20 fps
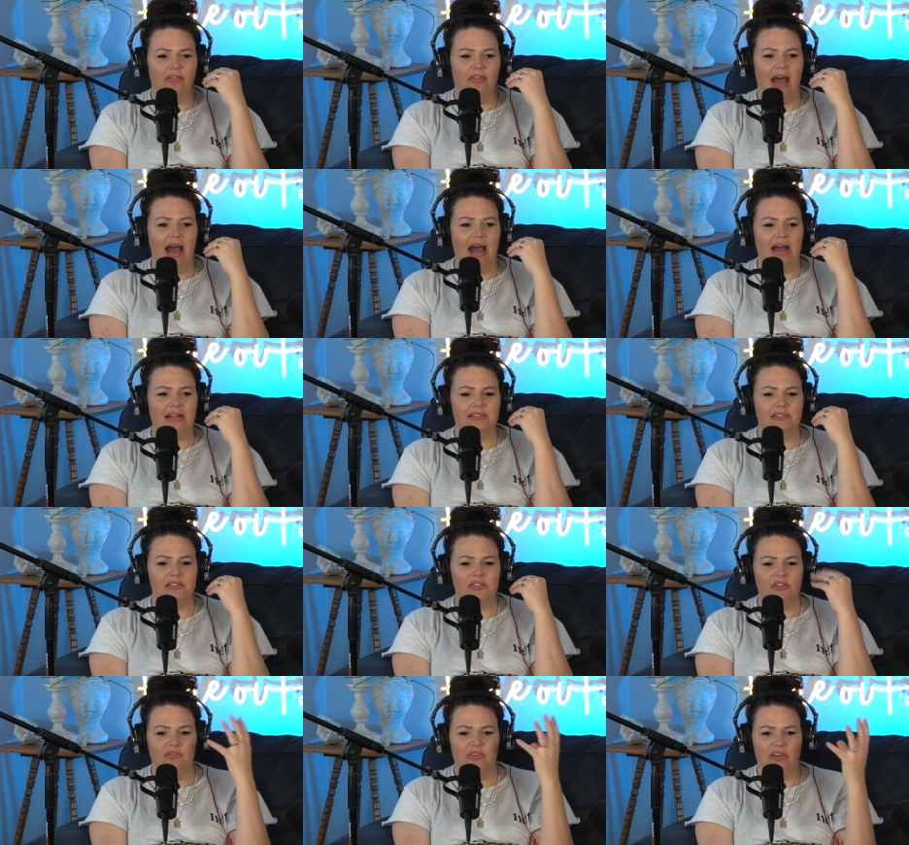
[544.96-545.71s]

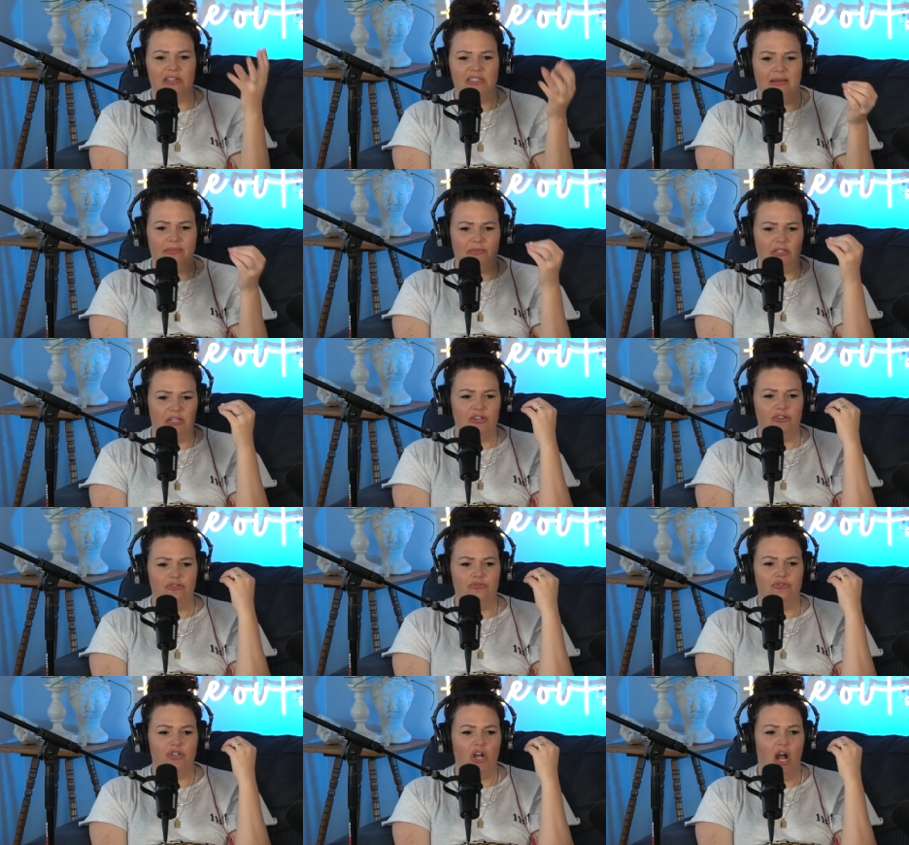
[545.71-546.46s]
that's you've accepted a
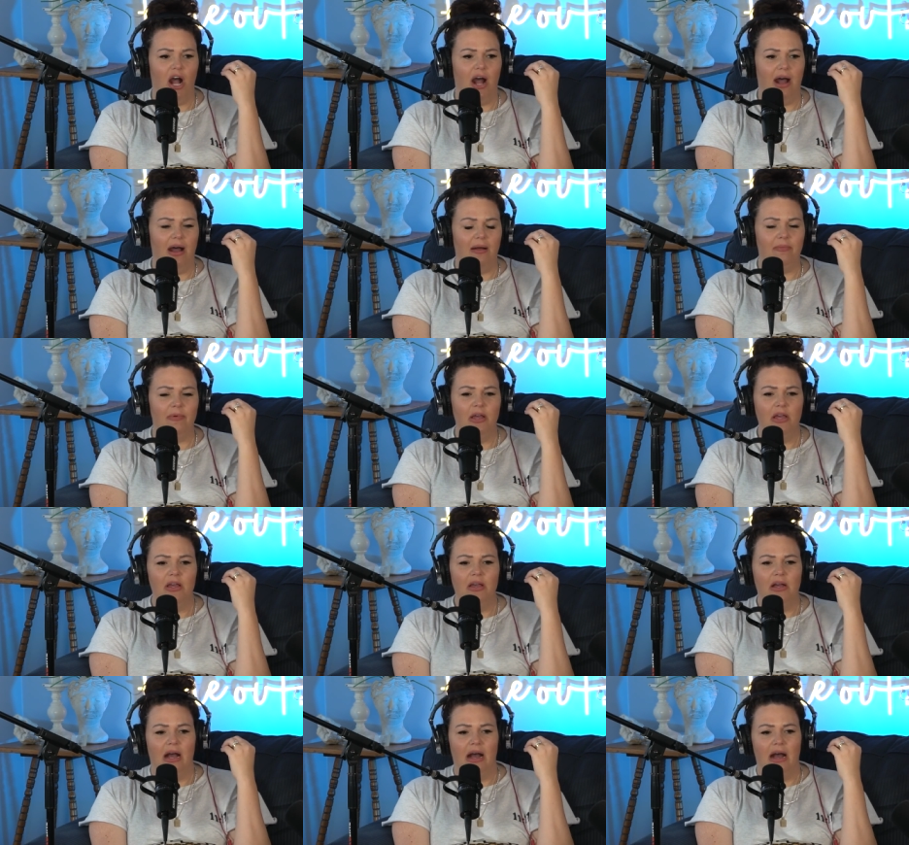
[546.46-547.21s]
new job,
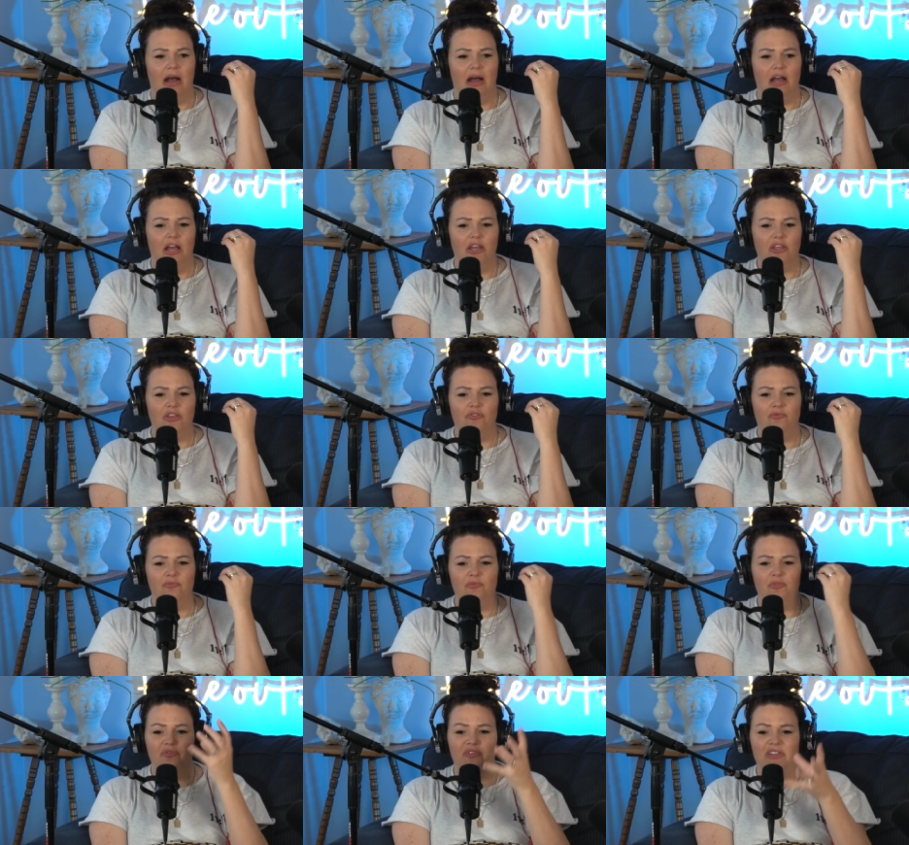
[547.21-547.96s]
uh,
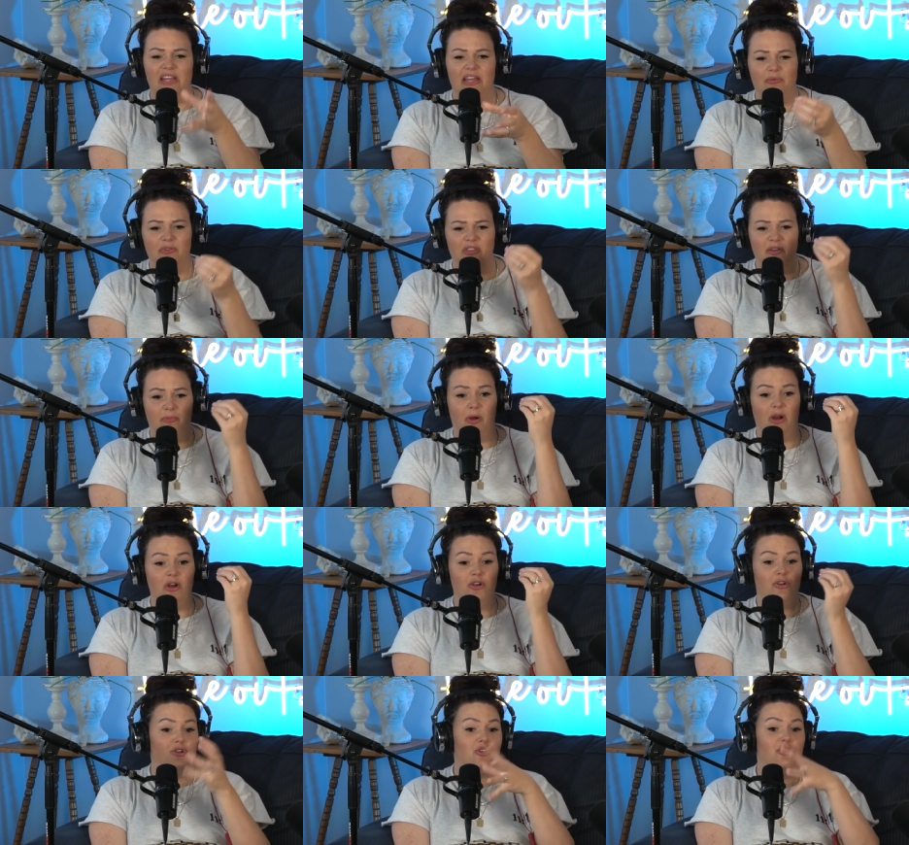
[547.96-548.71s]
you've moved in with a
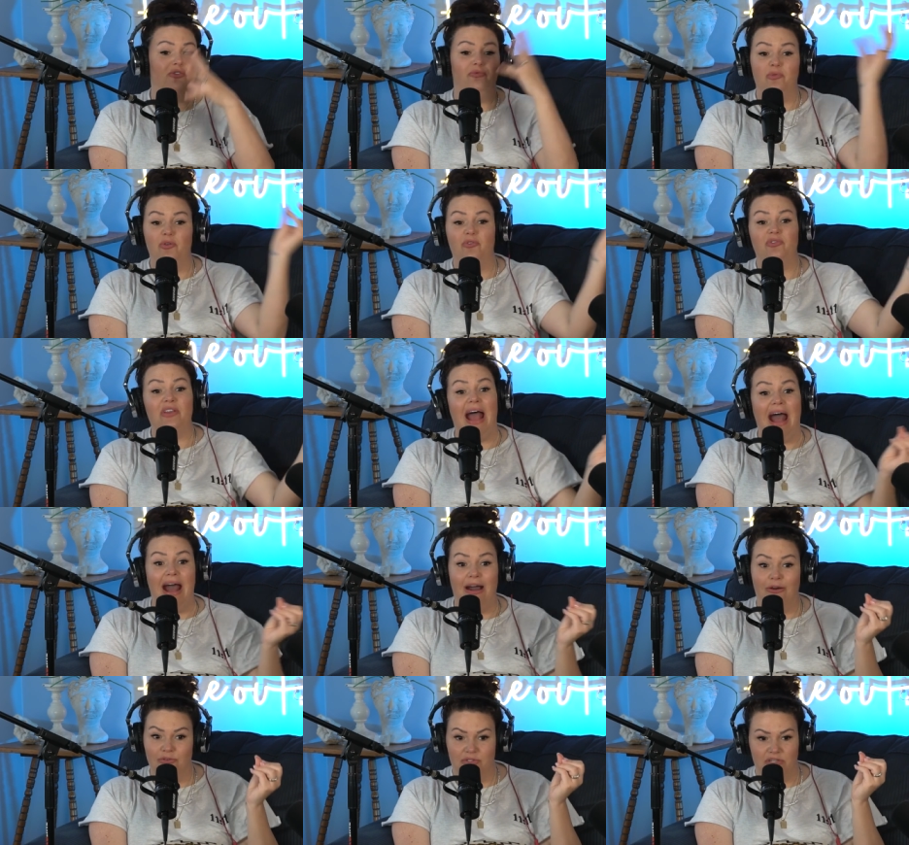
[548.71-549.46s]
partner, you've moved
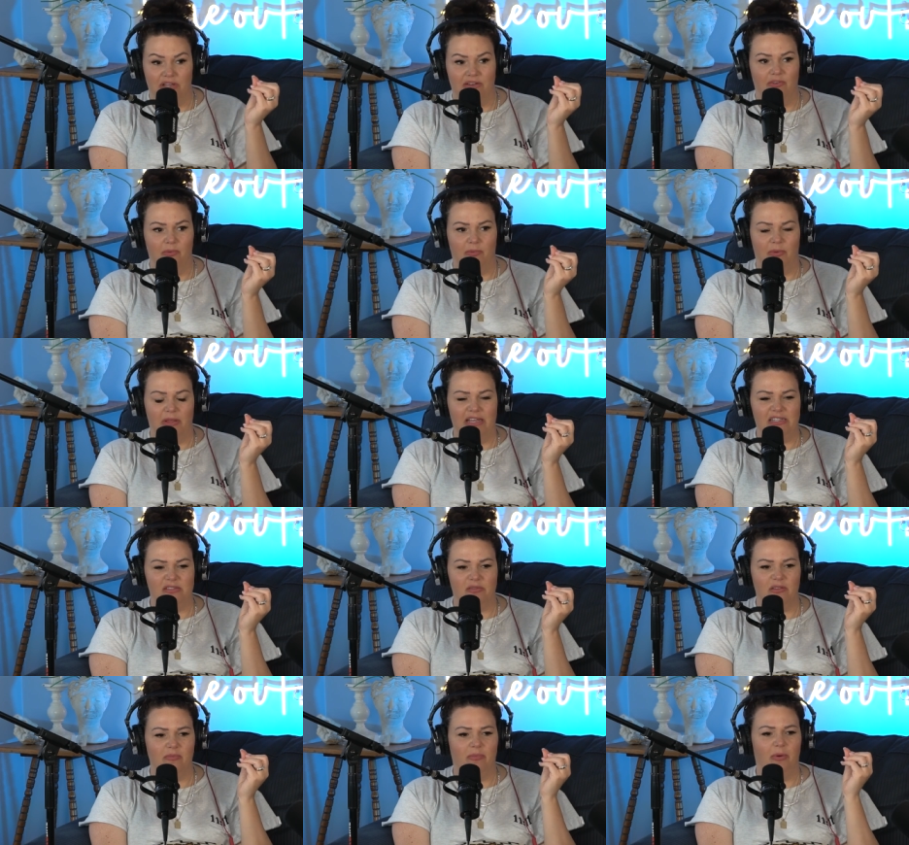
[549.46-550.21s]
out of a
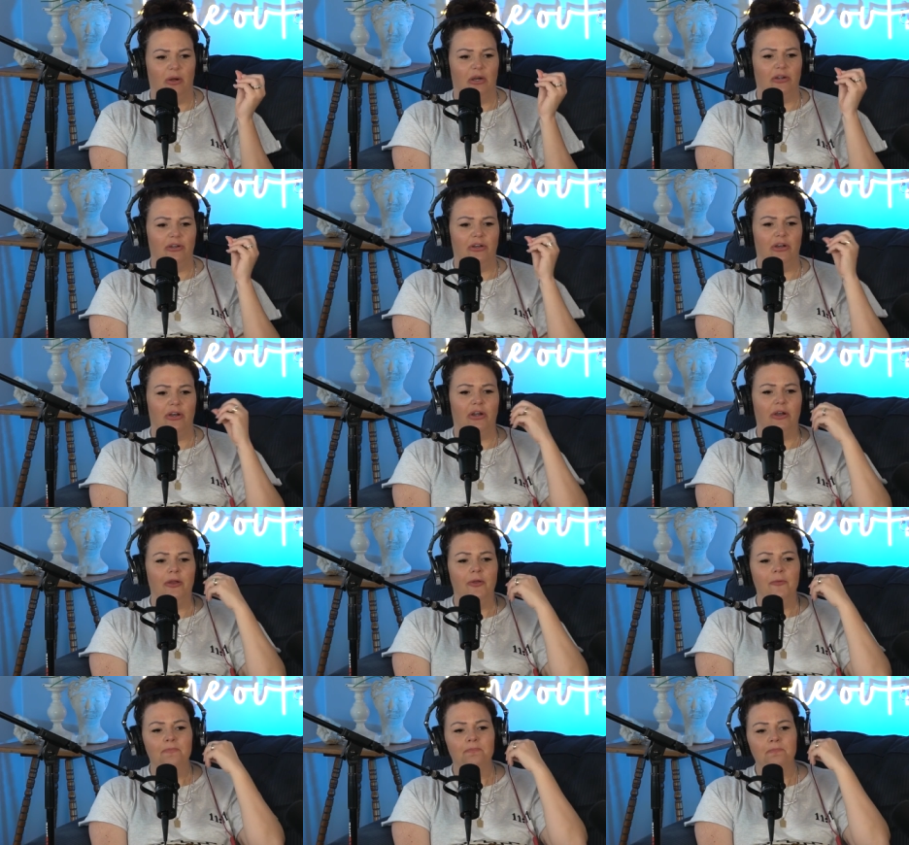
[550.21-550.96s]
place with a partner,